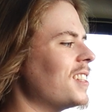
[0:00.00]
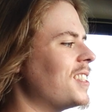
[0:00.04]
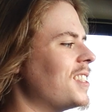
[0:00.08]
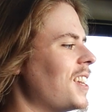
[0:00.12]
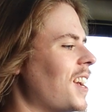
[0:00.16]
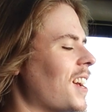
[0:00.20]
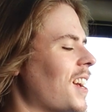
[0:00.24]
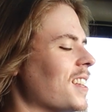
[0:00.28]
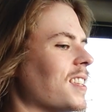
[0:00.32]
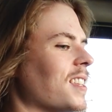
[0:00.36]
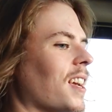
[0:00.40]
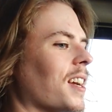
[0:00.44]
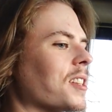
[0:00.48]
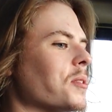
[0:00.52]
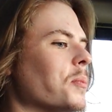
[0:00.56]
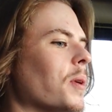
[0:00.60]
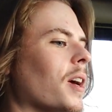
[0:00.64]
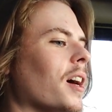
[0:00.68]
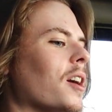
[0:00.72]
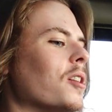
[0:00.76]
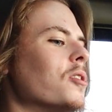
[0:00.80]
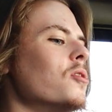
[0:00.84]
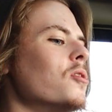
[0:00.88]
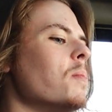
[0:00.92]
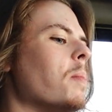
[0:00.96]
TSX. We
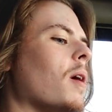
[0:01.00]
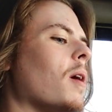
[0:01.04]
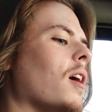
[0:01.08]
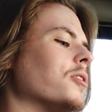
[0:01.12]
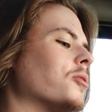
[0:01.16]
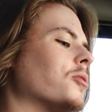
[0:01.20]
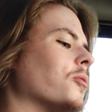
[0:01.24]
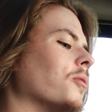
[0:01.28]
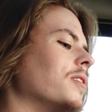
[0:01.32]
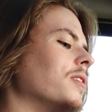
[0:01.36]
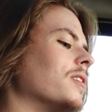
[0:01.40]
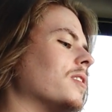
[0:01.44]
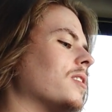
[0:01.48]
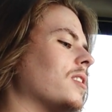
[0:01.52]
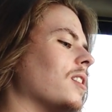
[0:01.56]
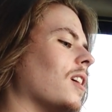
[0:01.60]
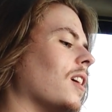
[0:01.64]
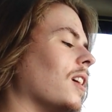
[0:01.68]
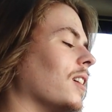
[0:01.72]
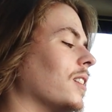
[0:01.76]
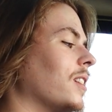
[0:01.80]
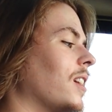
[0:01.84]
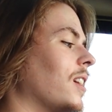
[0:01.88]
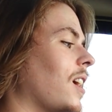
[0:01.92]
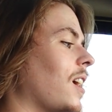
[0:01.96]
got our new ball joint
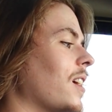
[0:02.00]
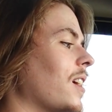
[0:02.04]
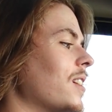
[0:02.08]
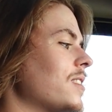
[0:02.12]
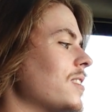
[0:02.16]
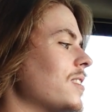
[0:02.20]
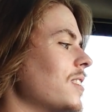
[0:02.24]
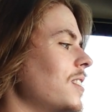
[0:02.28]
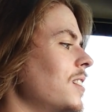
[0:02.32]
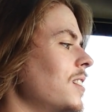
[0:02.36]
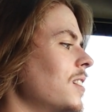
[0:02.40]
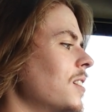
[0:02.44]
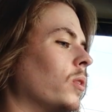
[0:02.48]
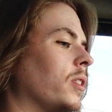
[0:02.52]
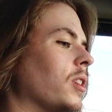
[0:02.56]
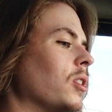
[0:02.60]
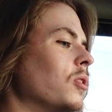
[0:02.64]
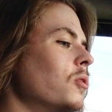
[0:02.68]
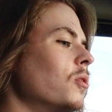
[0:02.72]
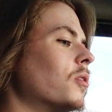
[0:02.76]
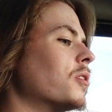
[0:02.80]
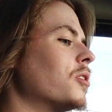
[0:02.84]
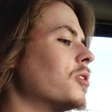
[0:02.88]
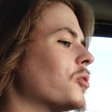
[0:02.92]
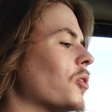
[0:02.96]
installed, and honestly, with the
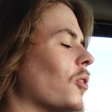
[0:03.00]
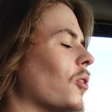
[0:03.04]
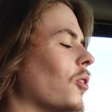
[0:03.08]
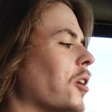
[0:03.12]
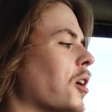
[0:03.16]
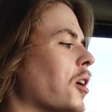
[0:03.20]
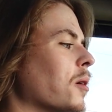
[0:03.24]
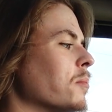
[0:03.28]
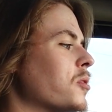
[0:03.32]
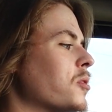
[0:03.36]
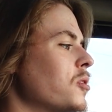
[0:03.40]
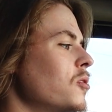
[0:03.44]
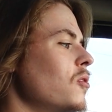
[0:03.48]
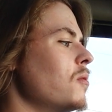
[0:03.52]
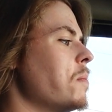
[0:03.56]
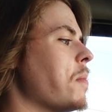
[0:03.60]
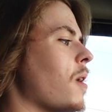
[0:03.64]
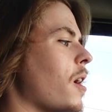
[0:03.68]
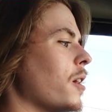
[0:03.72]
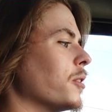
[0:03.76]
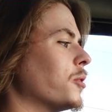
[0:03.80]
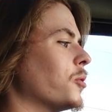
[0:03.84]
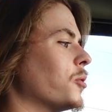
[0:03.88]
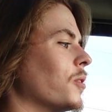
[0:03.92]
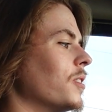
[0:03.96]
new control arms, new
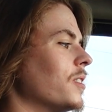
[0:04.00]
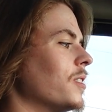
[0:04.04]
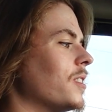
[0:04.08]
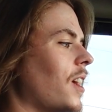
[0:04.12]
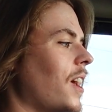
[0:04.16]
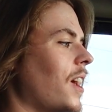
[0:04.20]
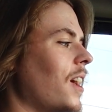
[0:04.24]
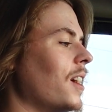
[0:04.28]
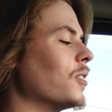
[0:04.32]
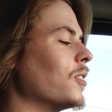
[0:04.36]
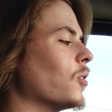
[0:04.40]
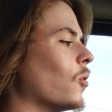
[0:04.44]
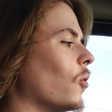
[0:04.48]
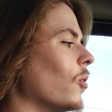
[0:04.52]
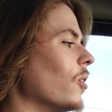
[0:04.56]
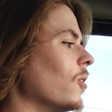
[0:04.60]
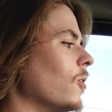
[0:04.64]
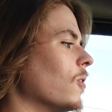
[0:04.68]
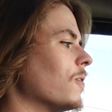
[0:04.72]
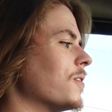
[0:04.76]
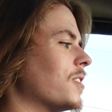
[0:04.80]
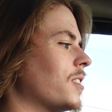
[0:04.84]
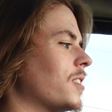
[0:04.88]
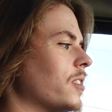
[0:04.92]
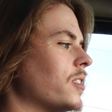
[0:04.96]
ball joints, and
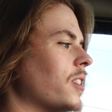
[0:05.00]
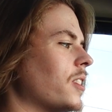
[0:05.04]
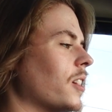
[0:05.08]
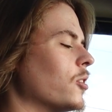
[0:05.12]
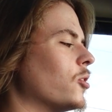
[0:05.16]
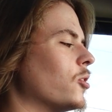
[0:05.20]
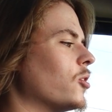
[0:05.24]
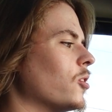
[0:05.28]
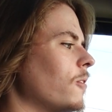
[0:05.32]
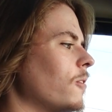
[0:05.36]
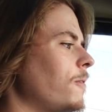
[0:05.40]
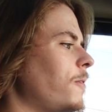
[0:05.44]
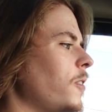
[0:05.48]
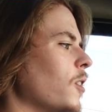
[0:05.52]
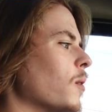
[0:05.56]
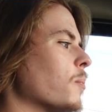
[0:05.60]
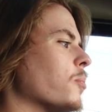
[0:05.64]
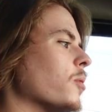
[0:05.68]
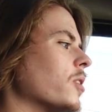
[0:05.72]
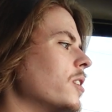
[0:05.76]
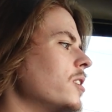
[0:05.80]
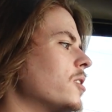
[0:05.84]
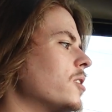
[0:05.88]
coilovers, this thing should feel pretty